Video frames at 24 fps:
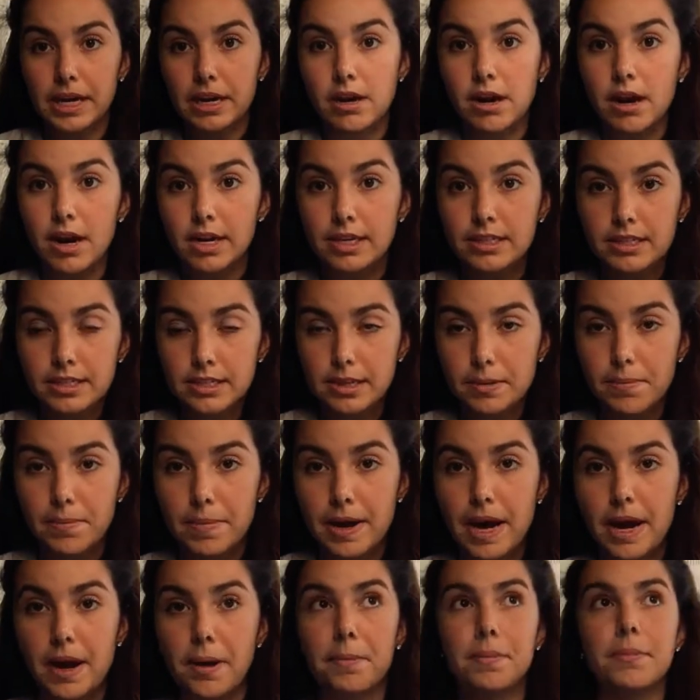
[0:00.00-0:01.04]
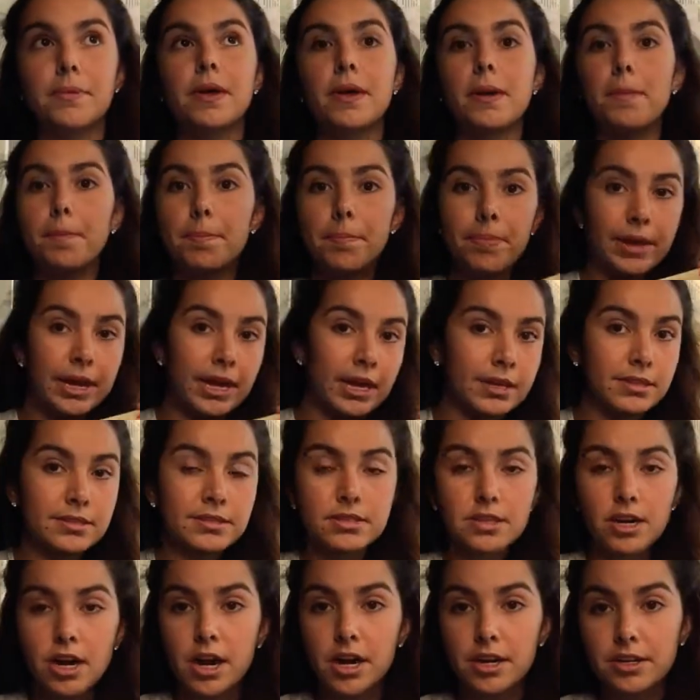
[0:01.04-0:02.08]
concept map
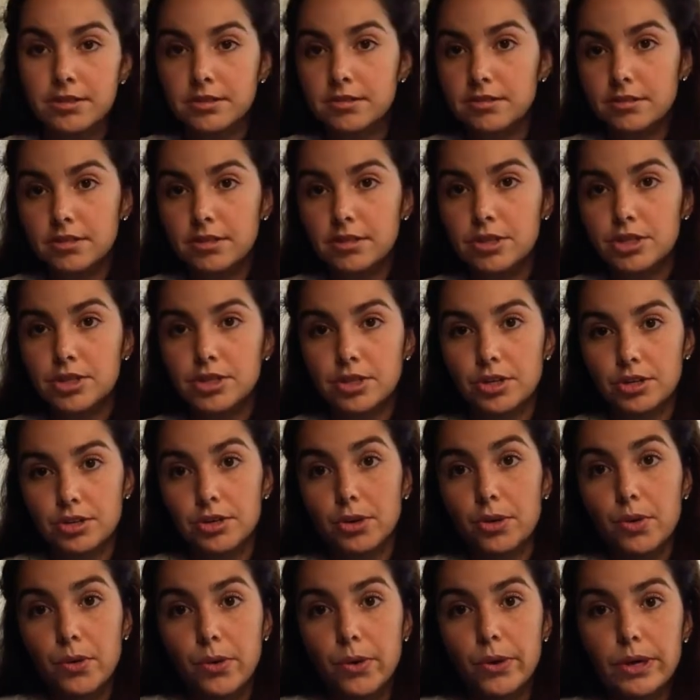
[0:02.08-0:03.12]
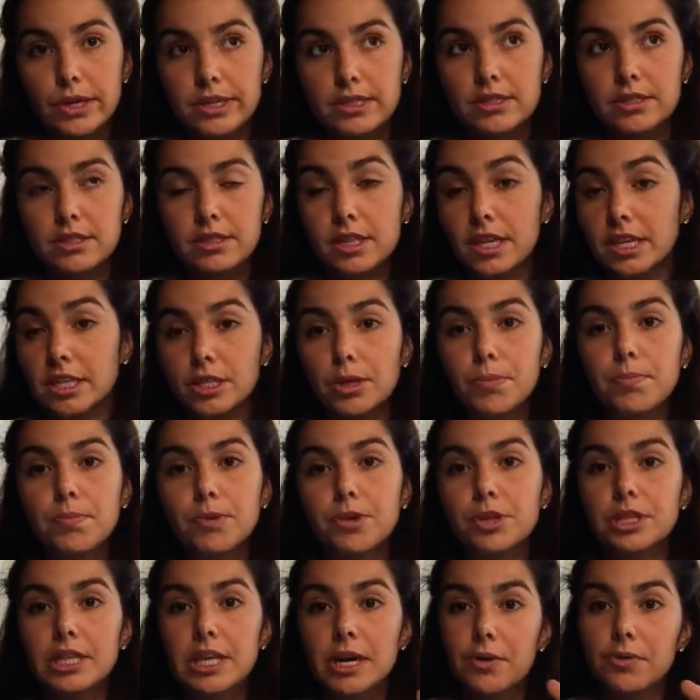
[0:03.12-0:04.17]
based on, you know, the course, like the
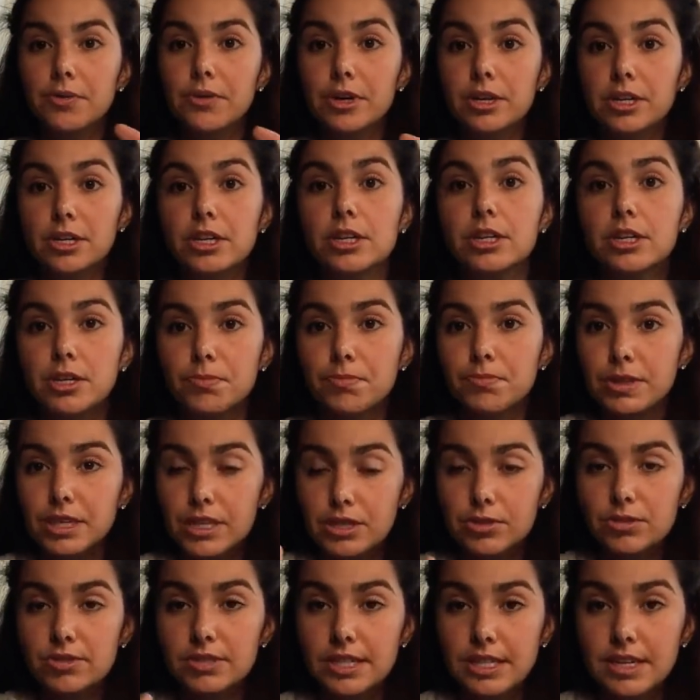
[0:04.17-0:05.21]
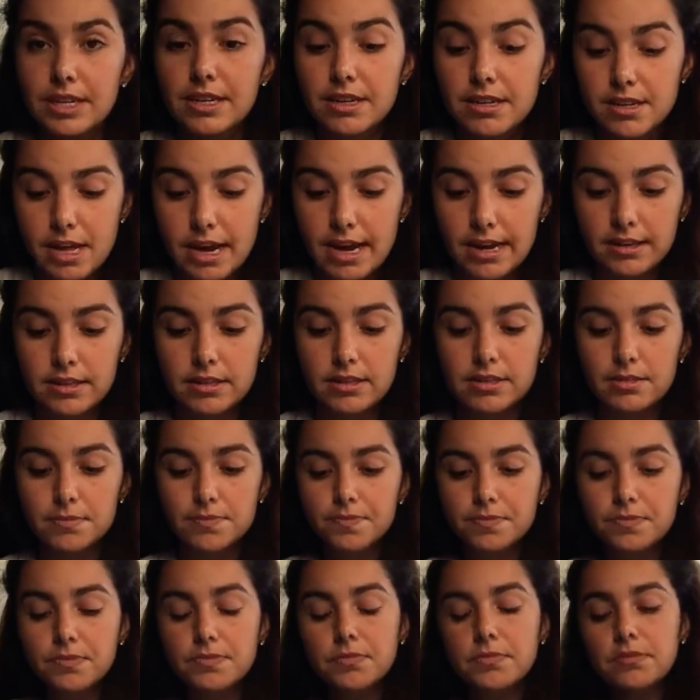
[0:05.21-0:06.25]
book that we're going to be using in class.
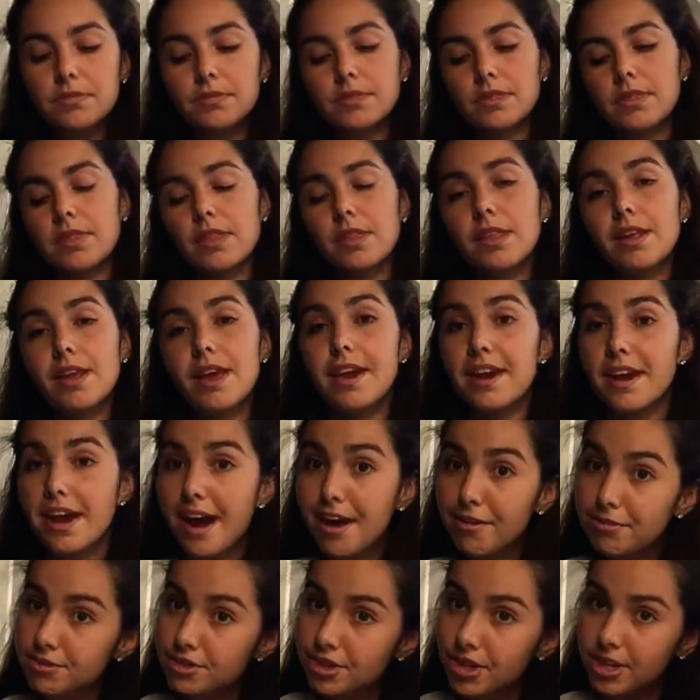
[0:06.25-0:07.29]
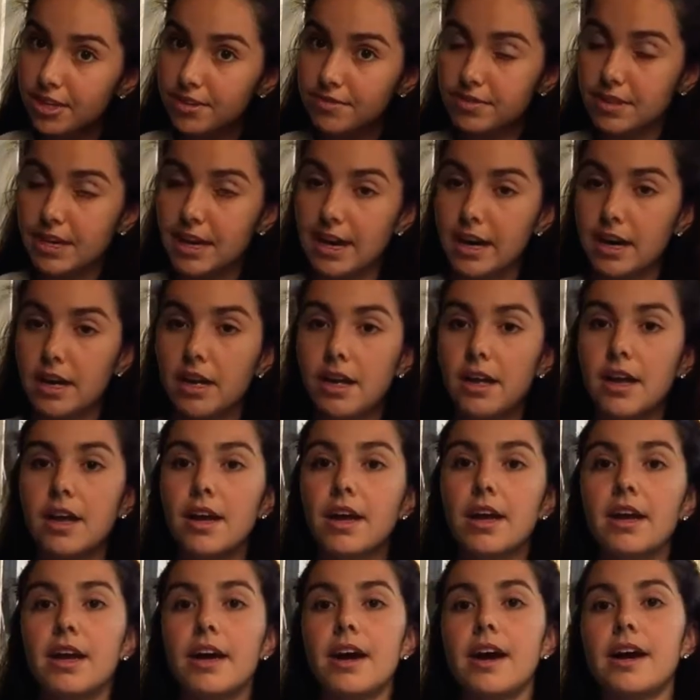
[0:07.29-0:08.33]
And after all of that,
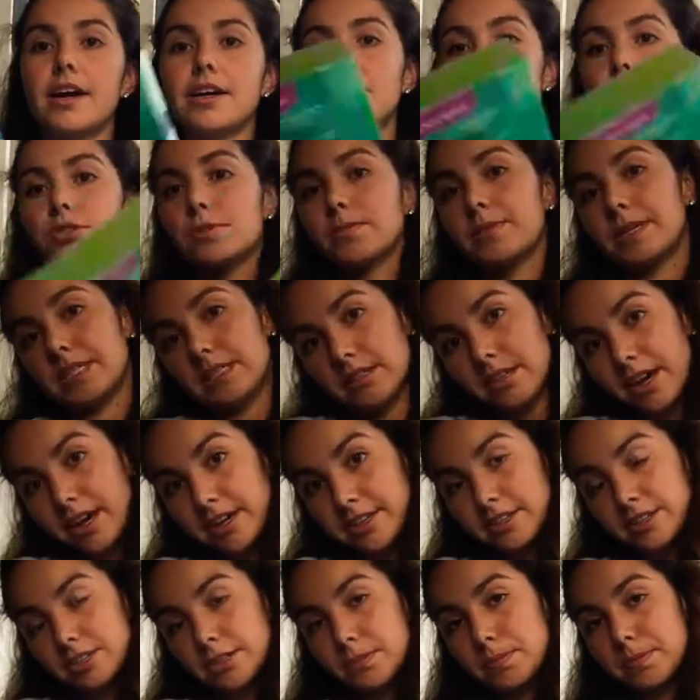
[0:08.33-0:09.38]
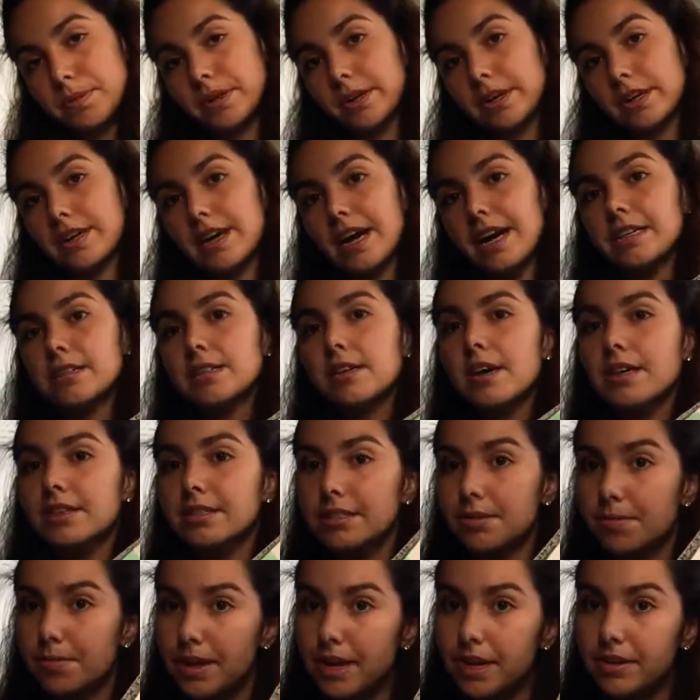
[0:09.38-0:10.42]
I use my Saunders book. I
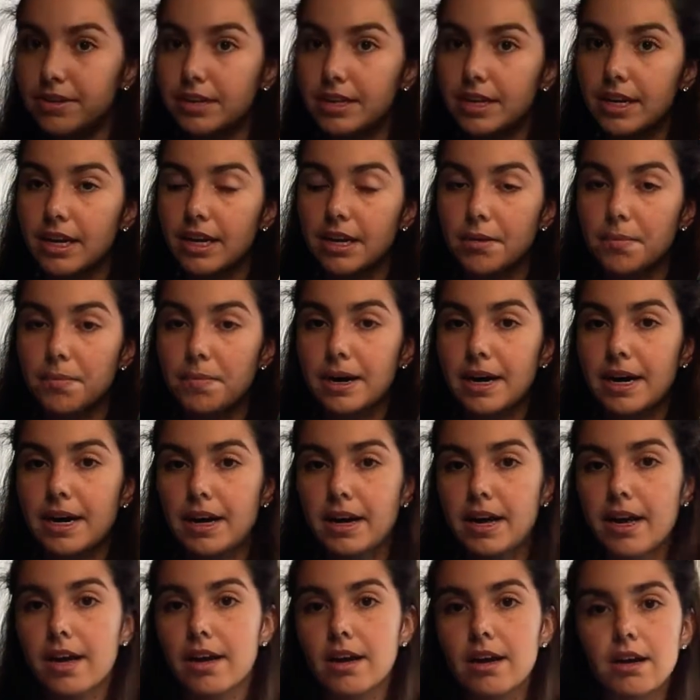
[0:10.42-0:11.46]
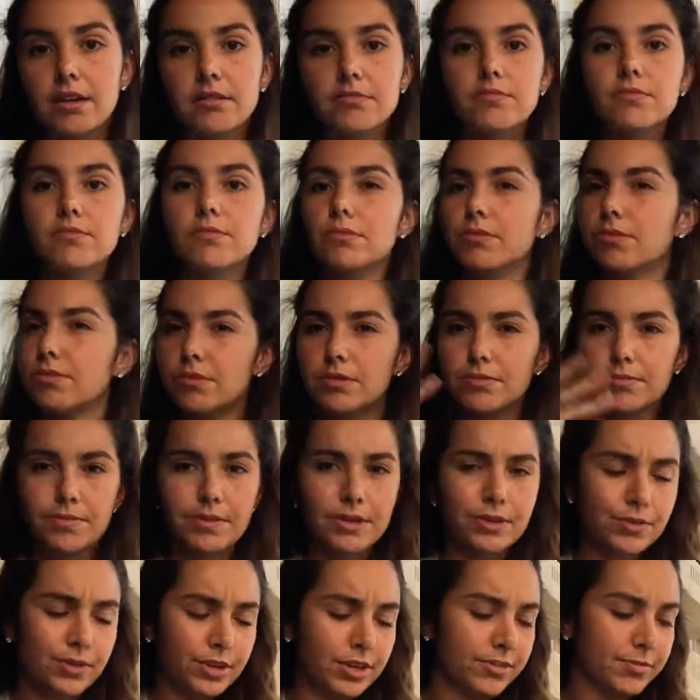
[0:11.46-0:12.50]
talked about it in
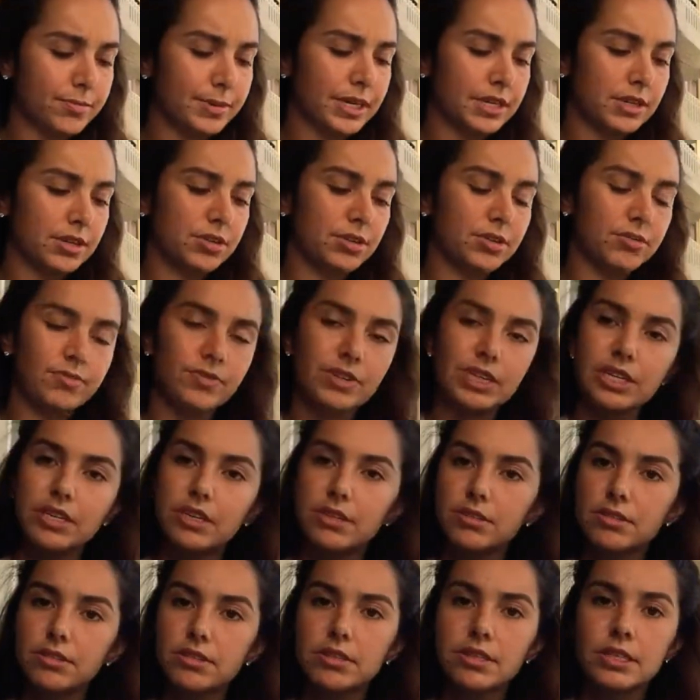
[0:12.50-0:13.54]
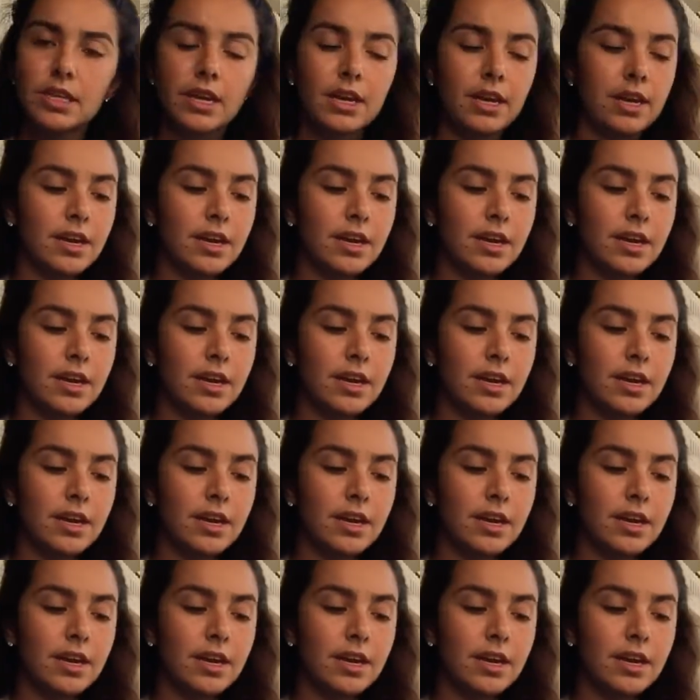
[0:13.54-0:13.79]
one of my other videos.